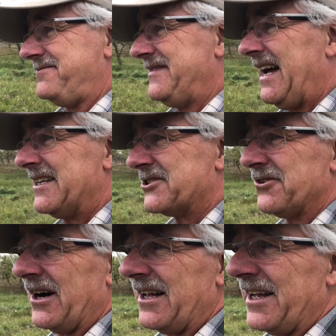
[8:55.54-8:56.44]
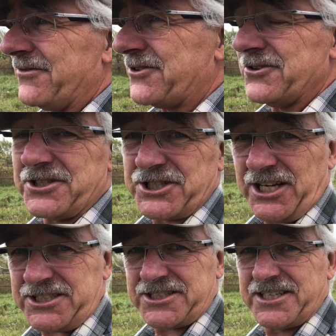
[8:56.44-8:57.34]
And so I'll have to
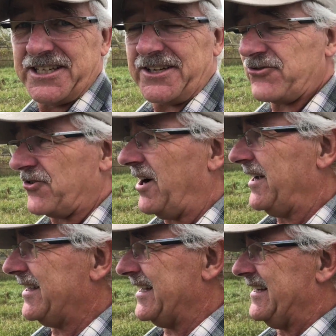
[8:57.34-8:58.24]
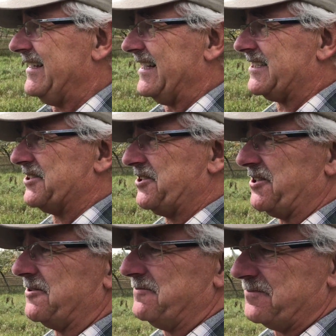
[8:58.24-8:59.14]
adjust and try again next
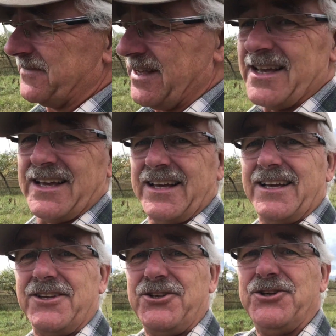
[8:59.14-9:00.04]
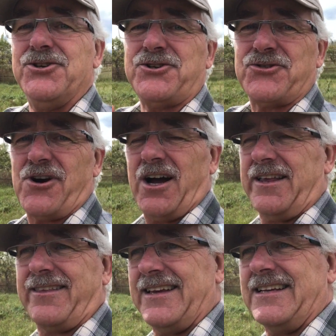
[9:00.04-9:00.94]
year. You try
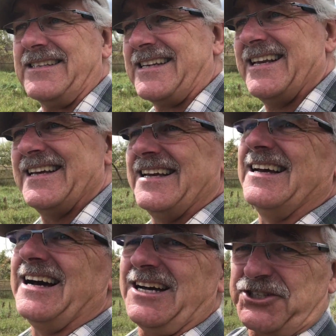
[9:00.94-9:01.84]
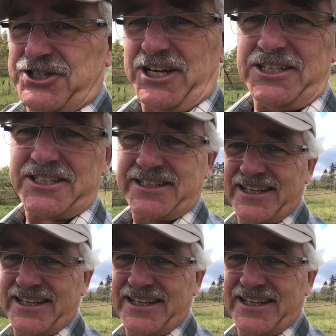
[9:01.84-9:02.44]
things, adjust,